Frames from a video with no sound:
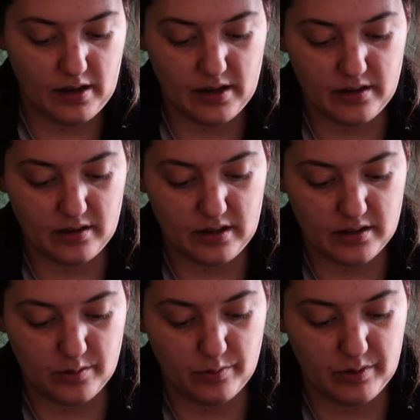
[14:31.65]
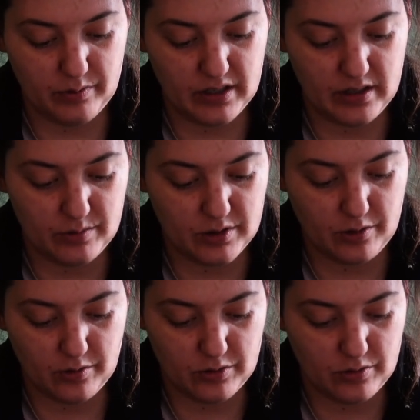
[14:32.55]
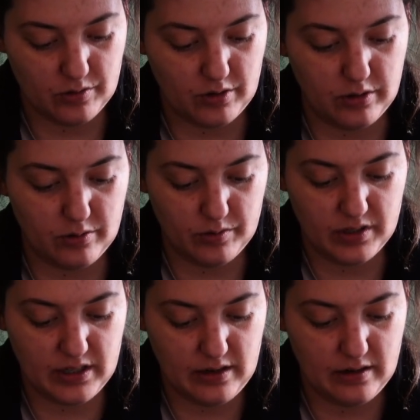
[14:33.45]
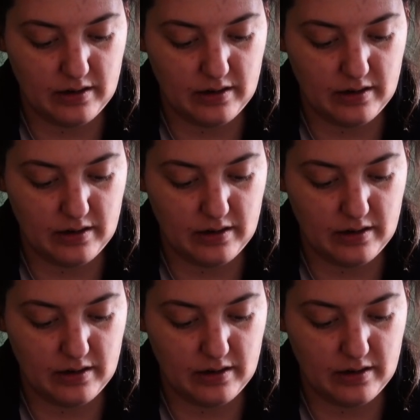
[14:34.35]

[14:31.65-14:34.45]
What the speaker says: I think that's a win-win. I'm just going to close it.